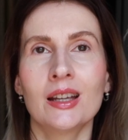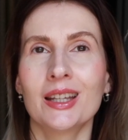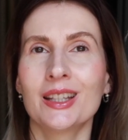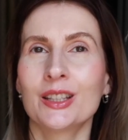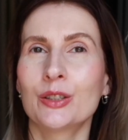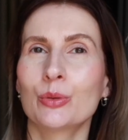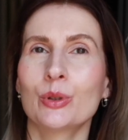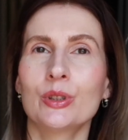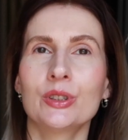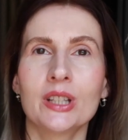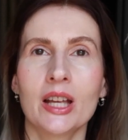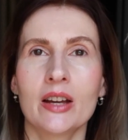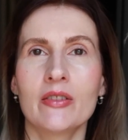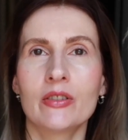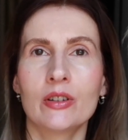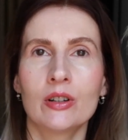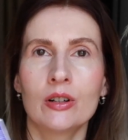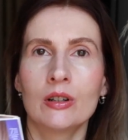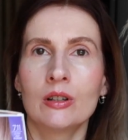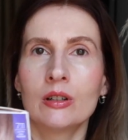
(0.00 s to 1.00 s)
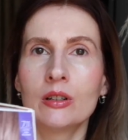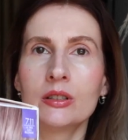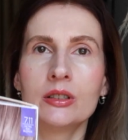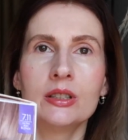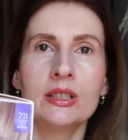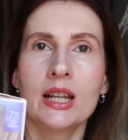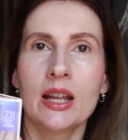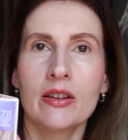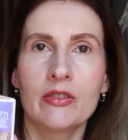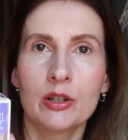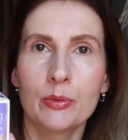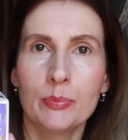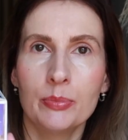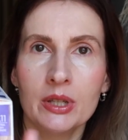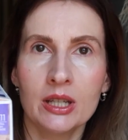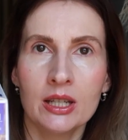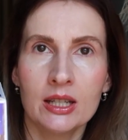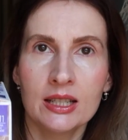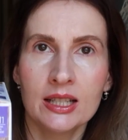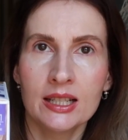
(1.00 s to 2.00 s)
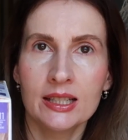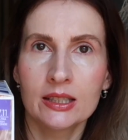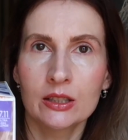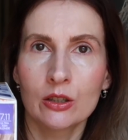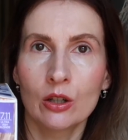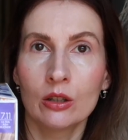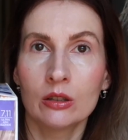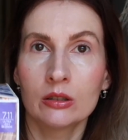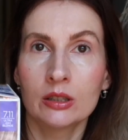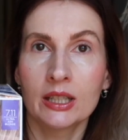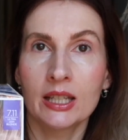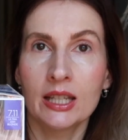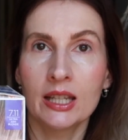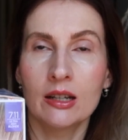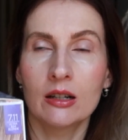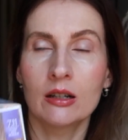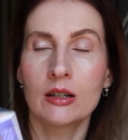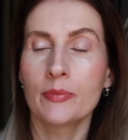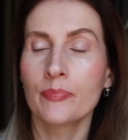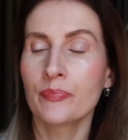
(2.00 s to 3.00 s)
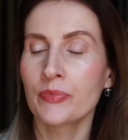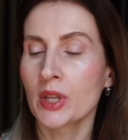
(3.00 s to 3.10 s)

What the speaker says: it will never be this color here.